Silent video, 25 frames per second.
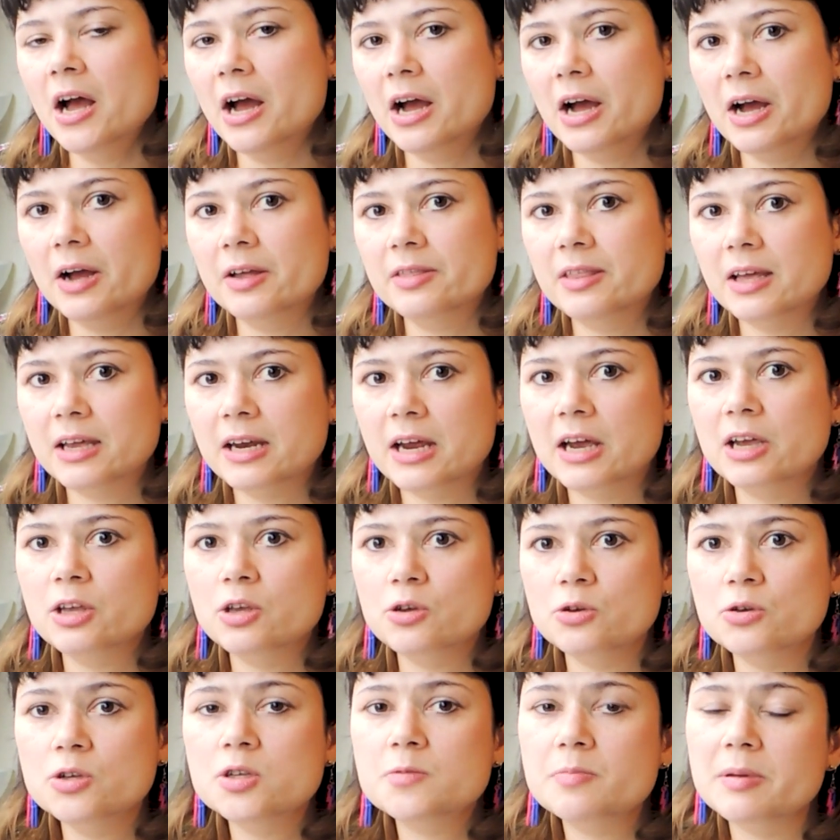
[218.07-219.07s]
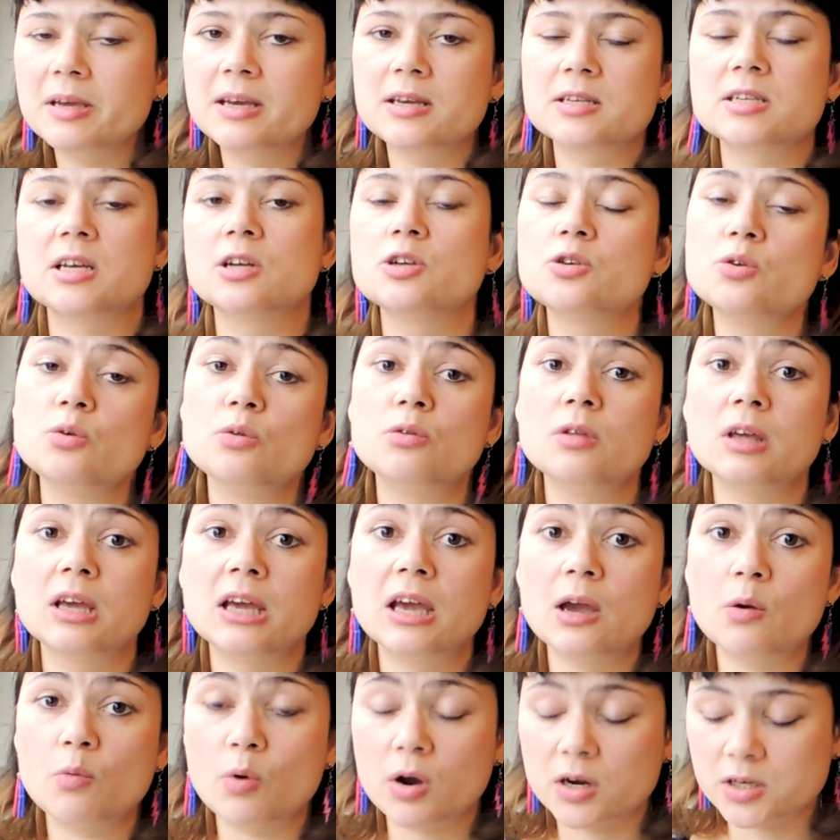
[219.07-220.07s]
that I use, because I do
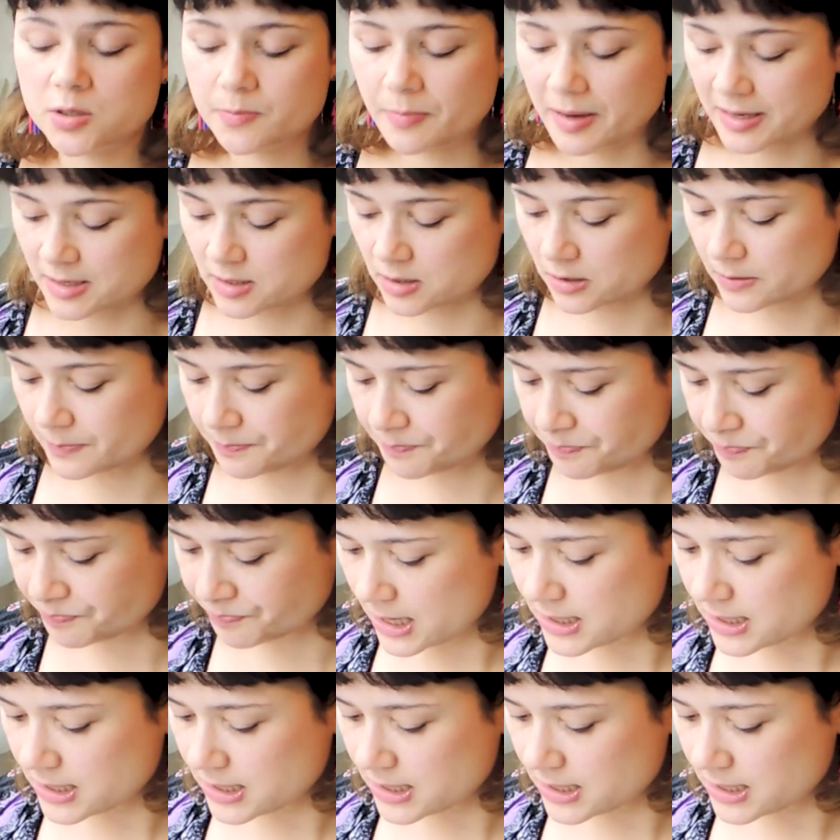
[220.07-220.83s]
think it works better.